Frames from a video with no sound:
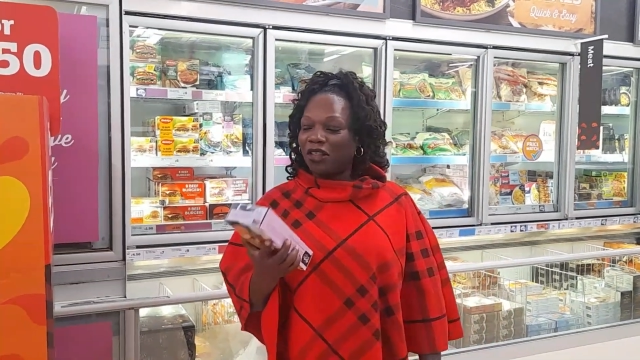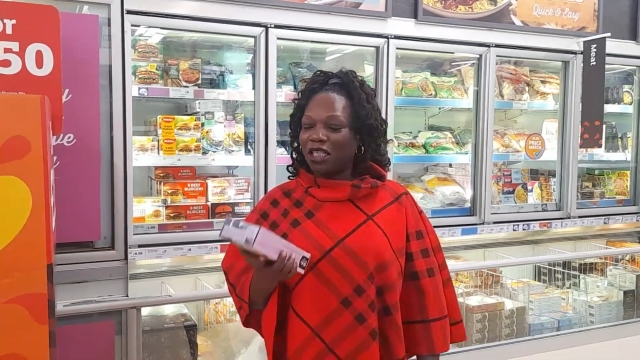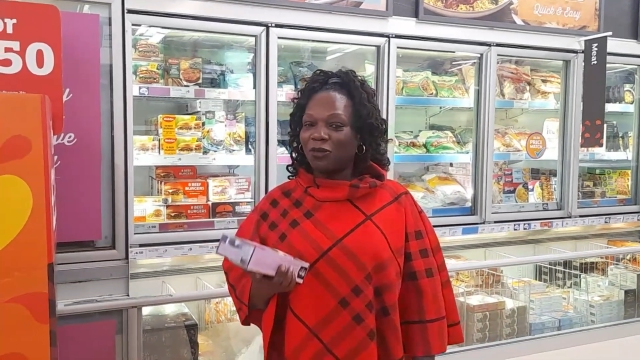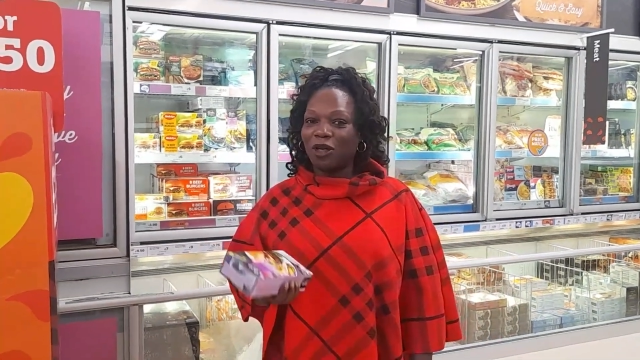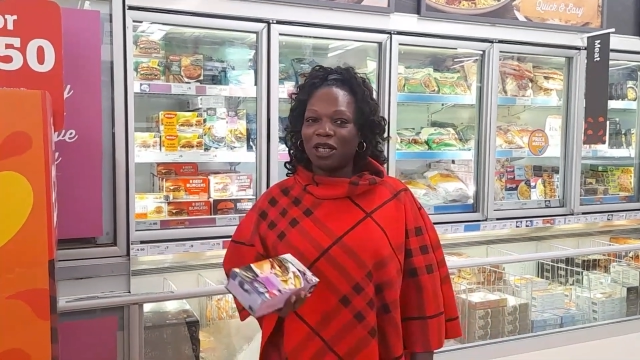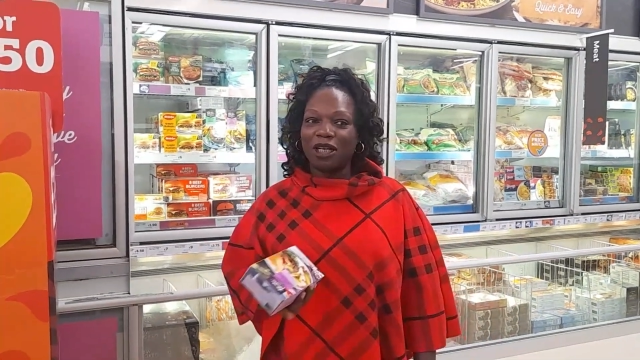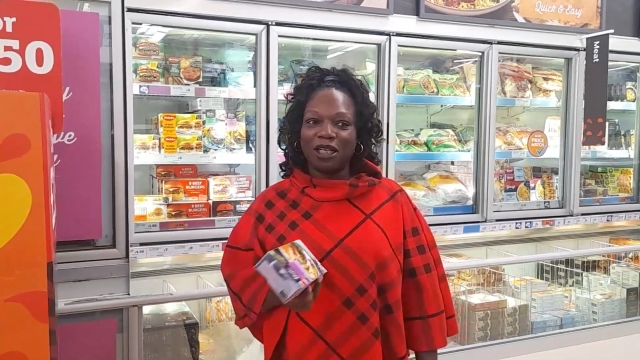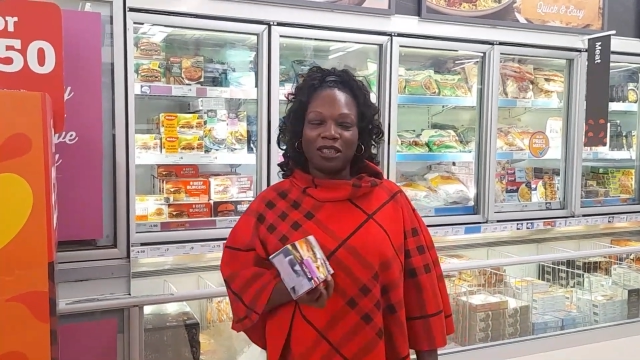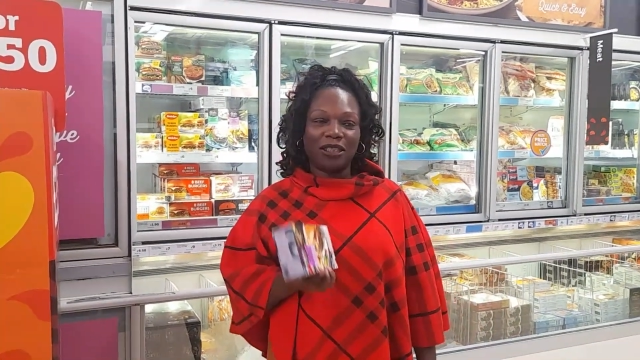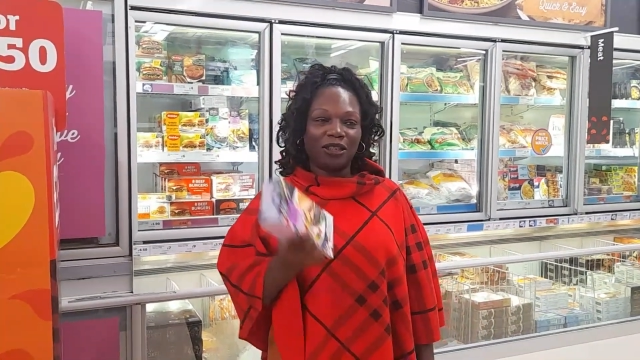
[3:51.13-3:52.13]
this one
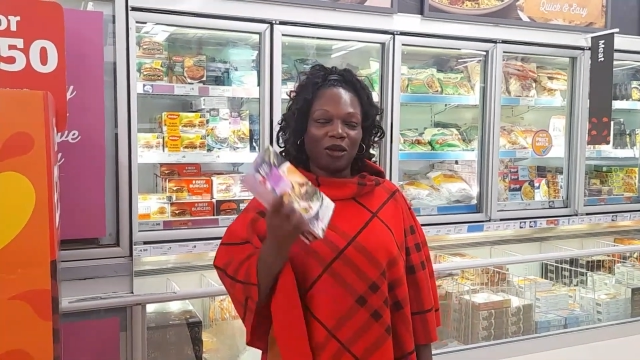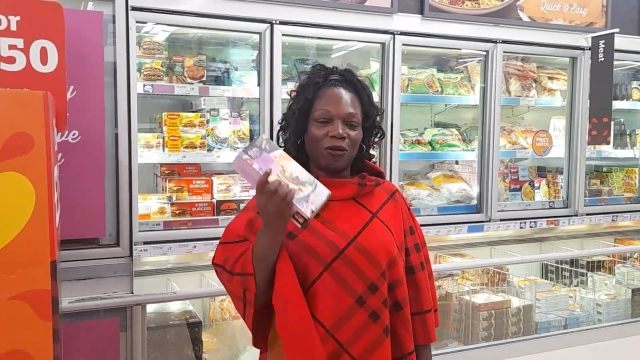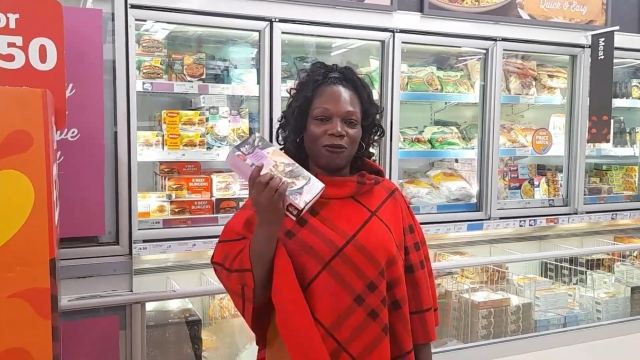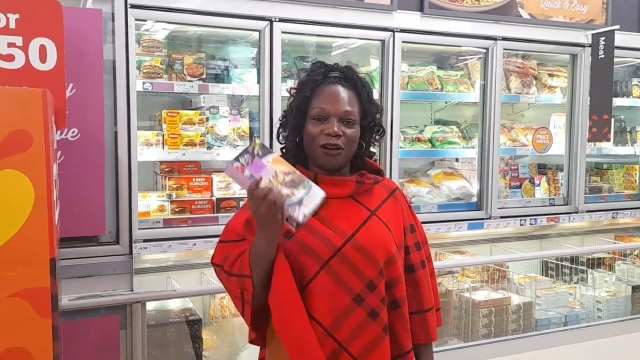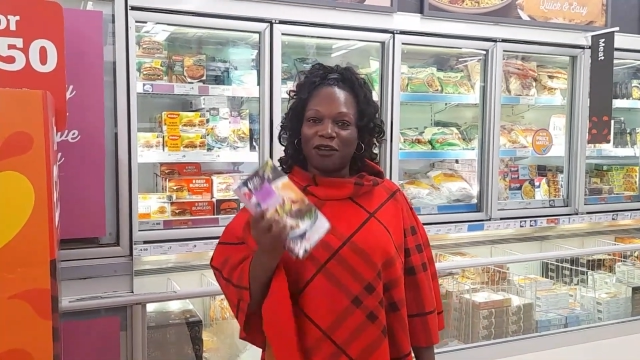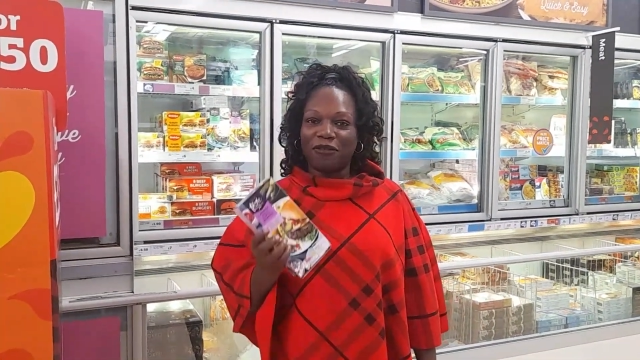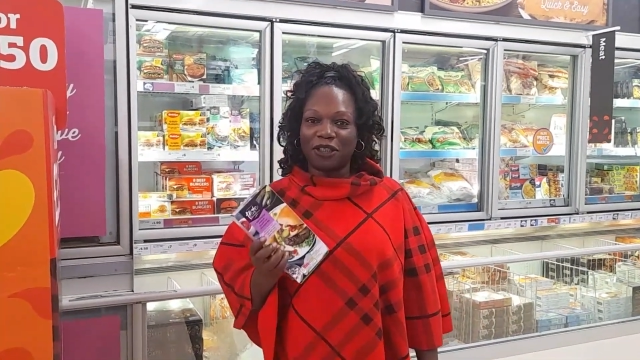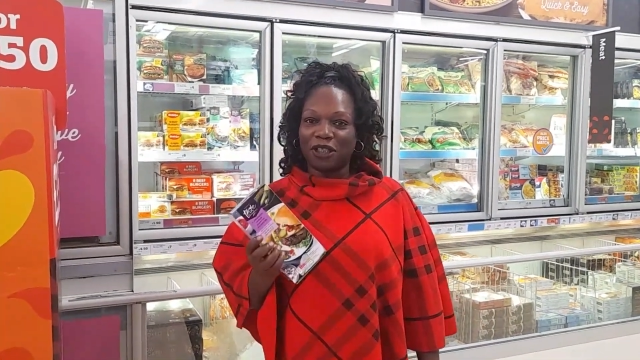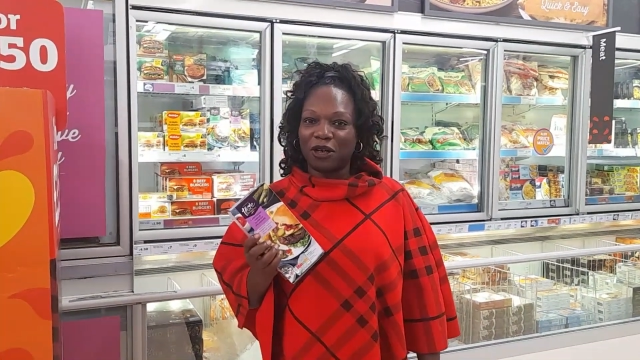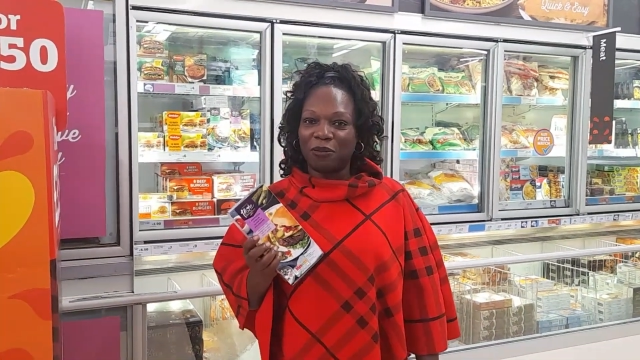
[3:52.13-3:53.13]
is so
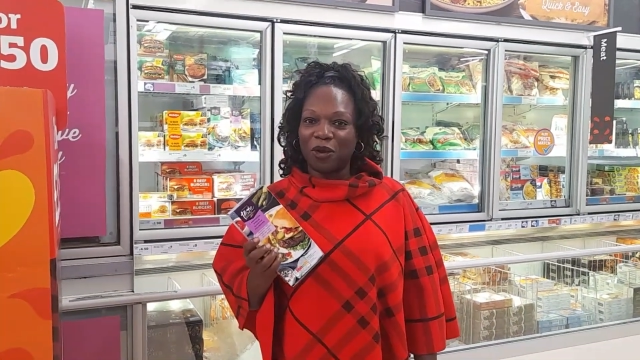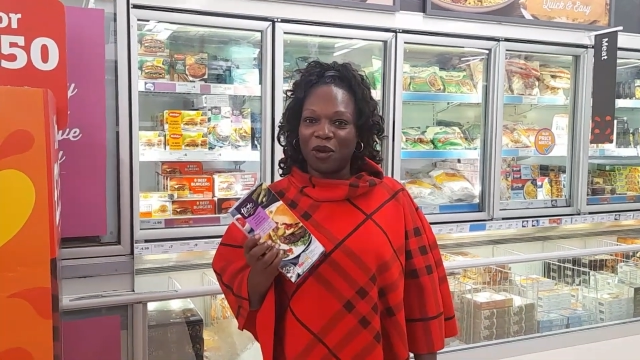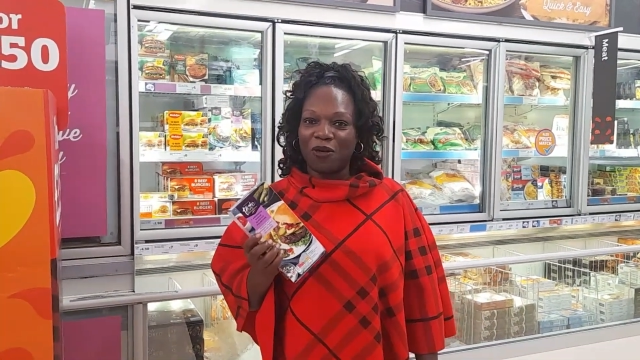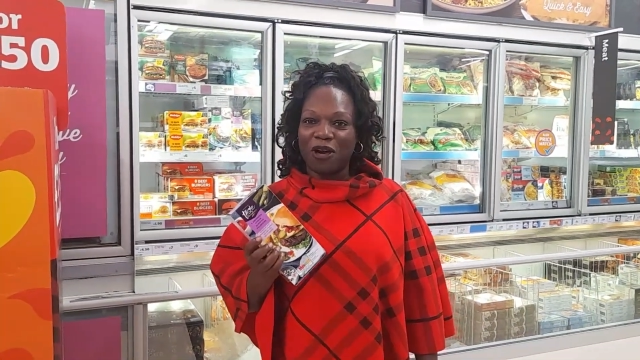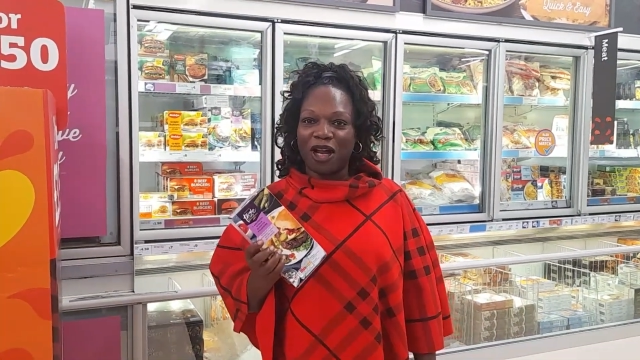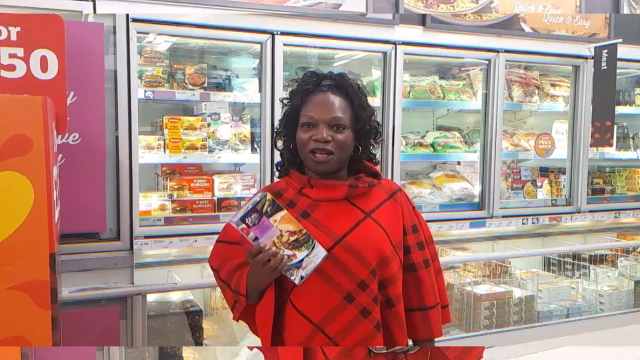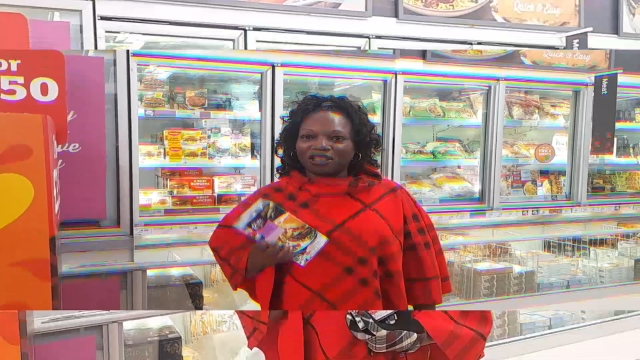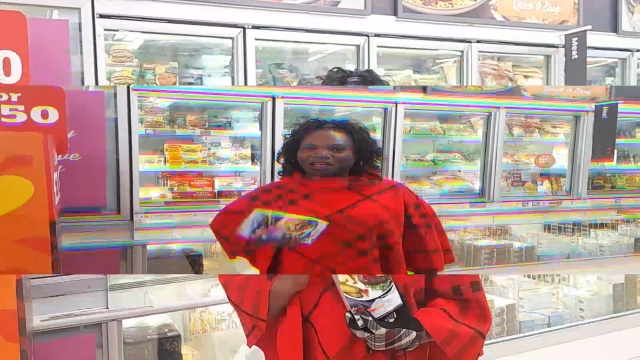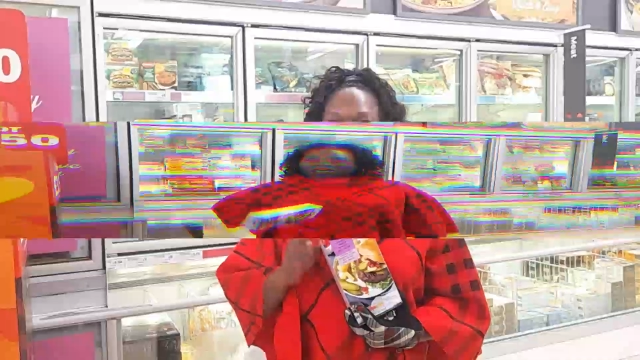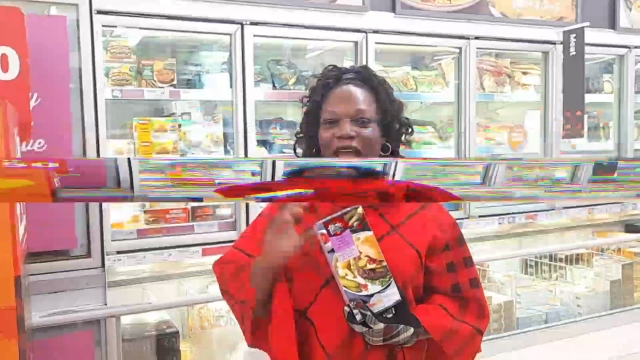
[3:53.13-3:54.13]
flavoursome all right
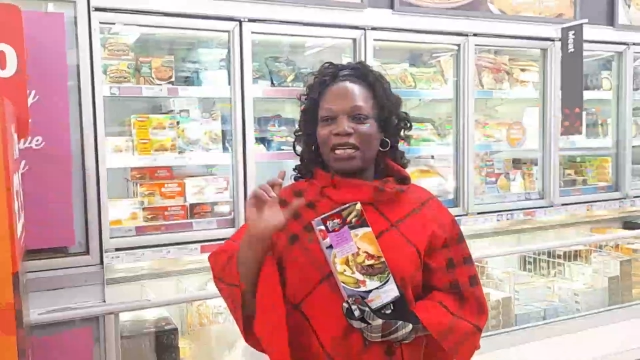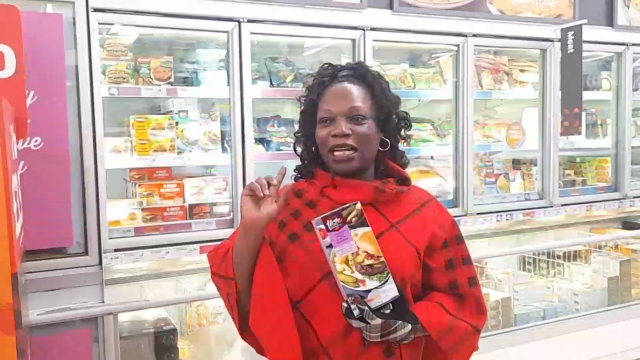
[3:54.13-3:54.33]
yeah.